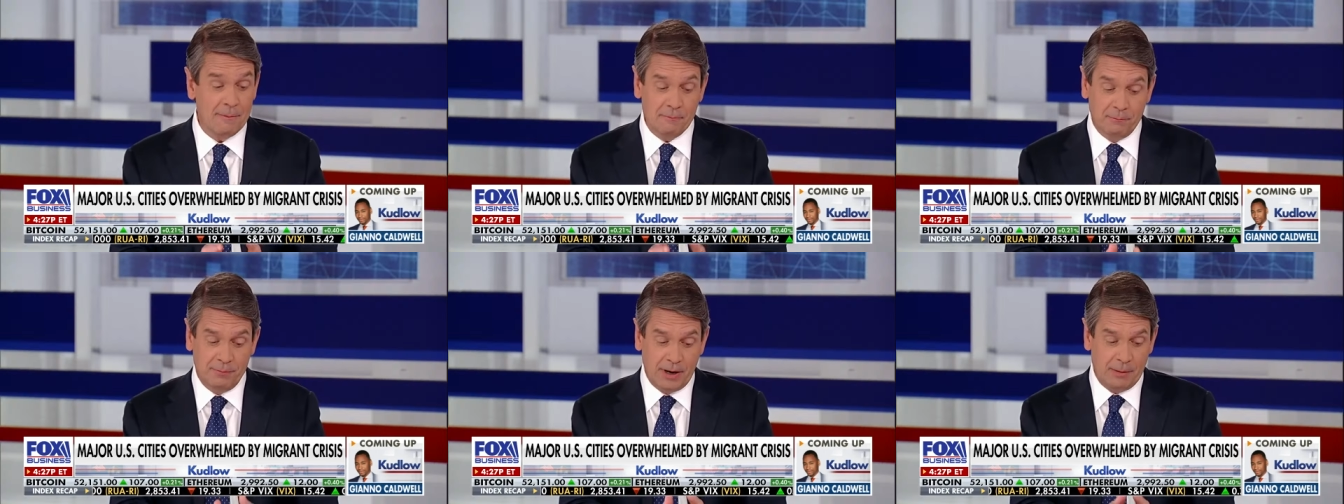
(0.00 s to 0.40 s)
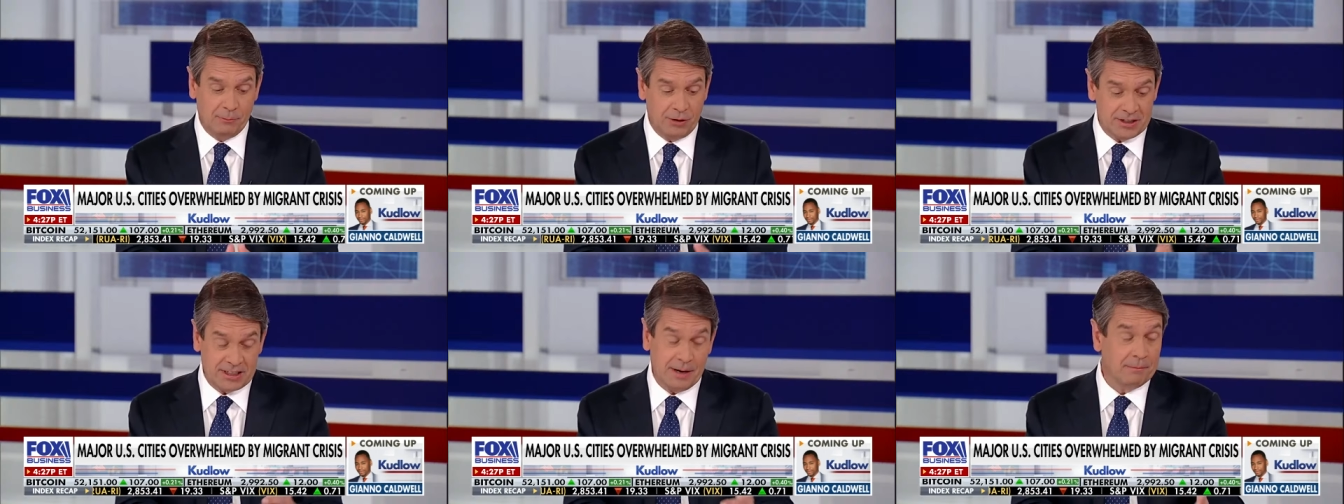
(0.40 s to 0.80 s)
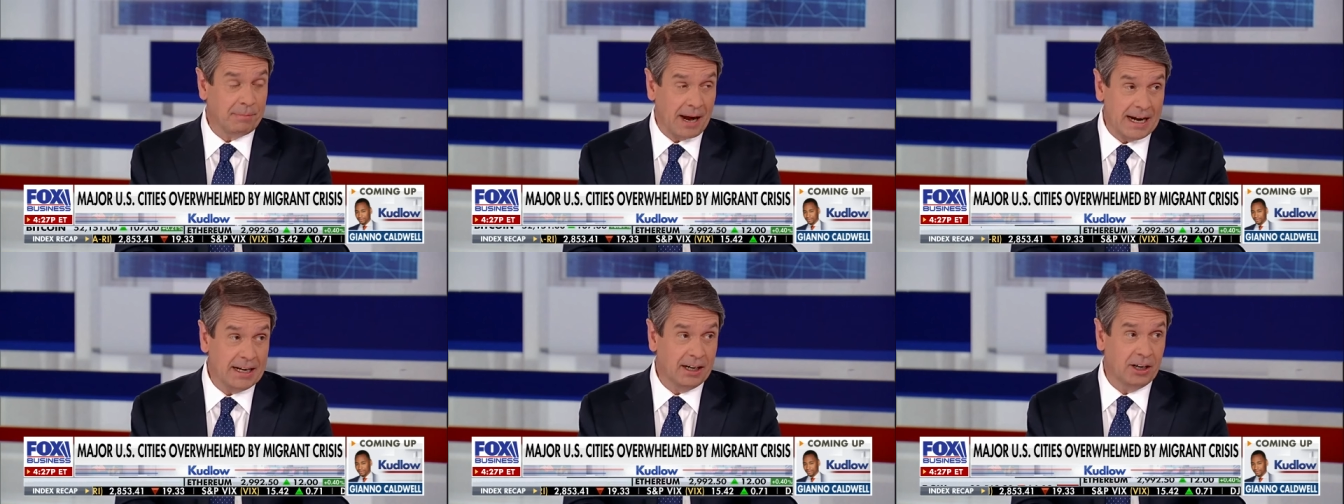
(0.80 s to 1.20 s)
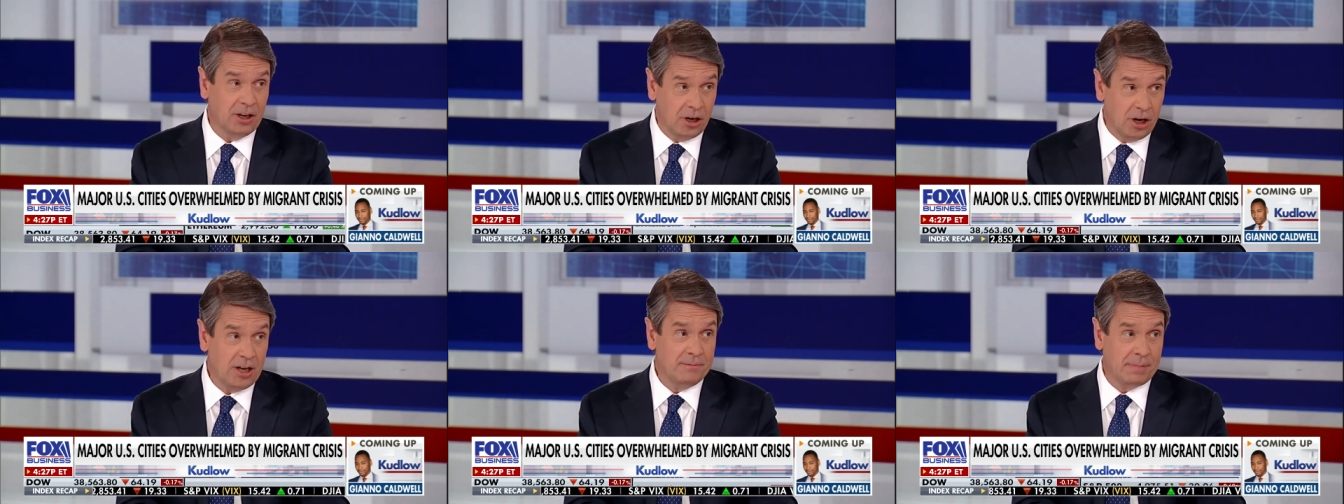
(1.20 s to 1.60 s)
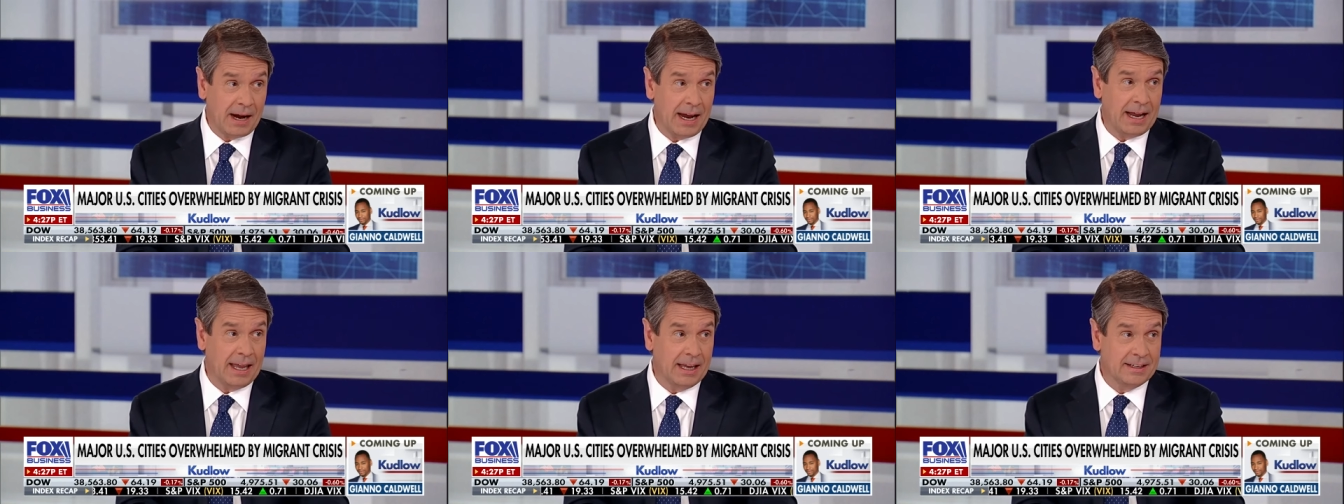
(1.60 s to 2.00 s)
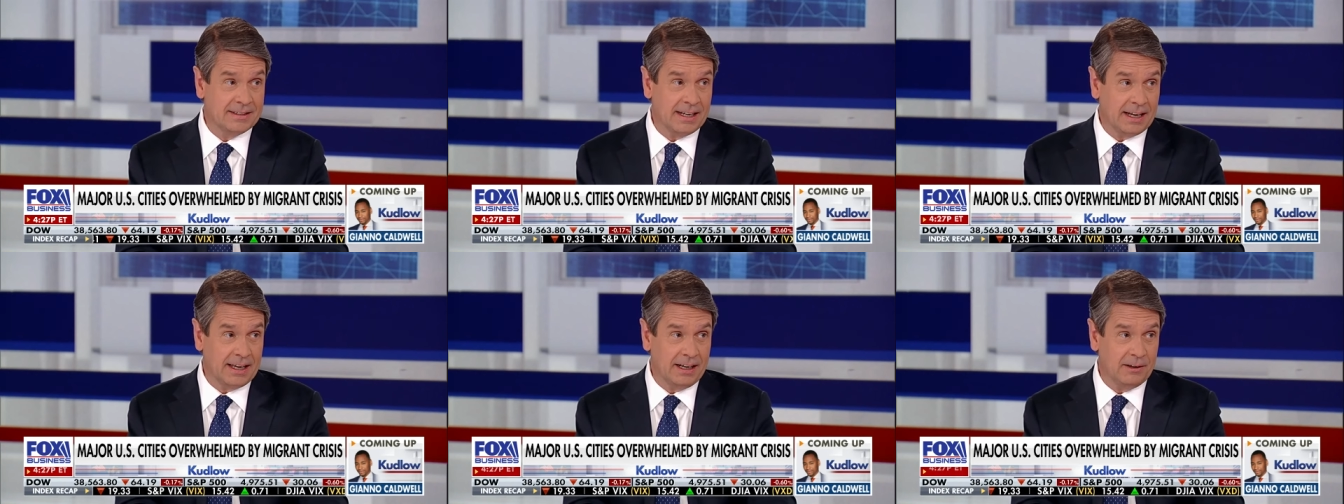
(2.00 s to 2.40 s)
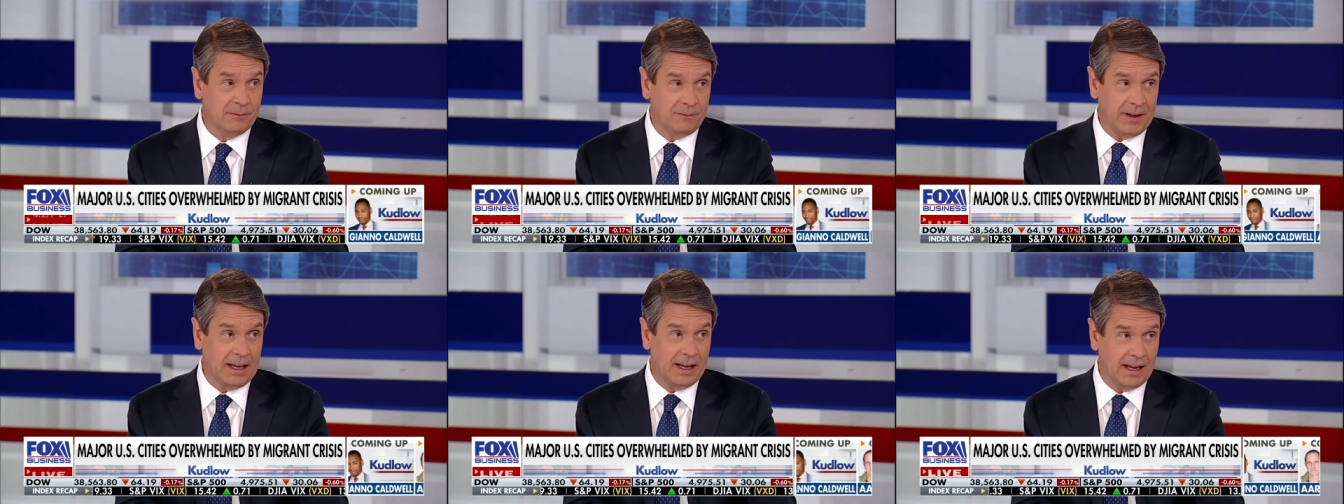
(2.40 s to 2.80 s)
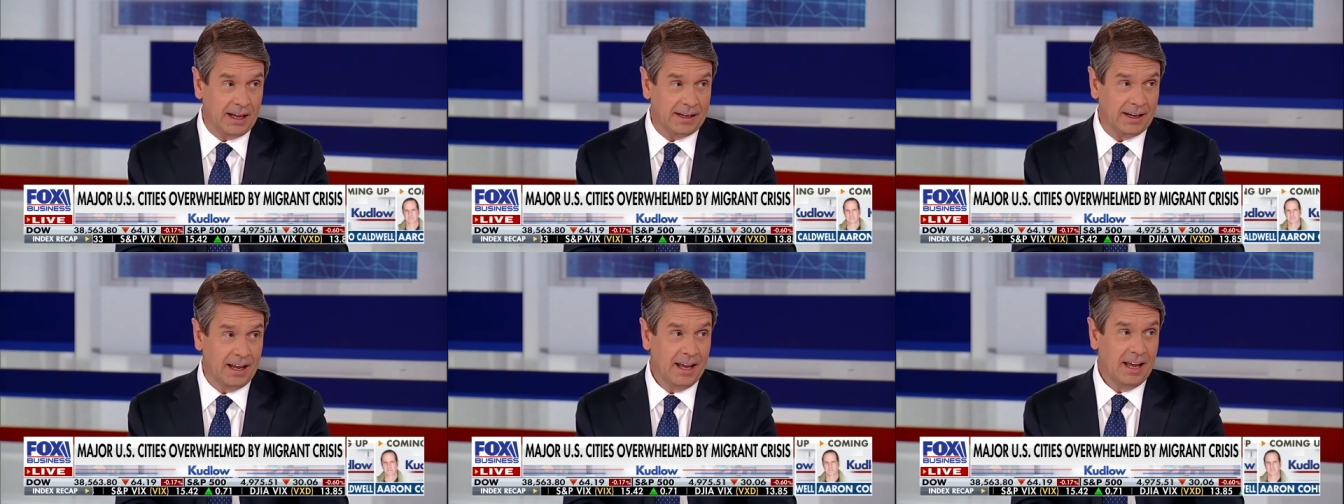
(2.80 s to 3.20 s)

right. and President Biden could, by executive fiat,